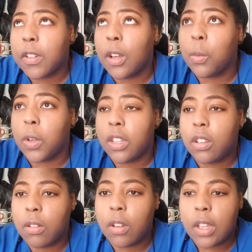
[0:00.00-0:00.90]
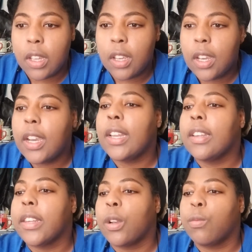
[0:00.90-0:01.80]
a window, and it's
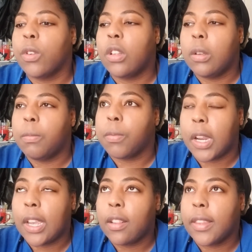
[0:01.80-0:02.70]
like really bright.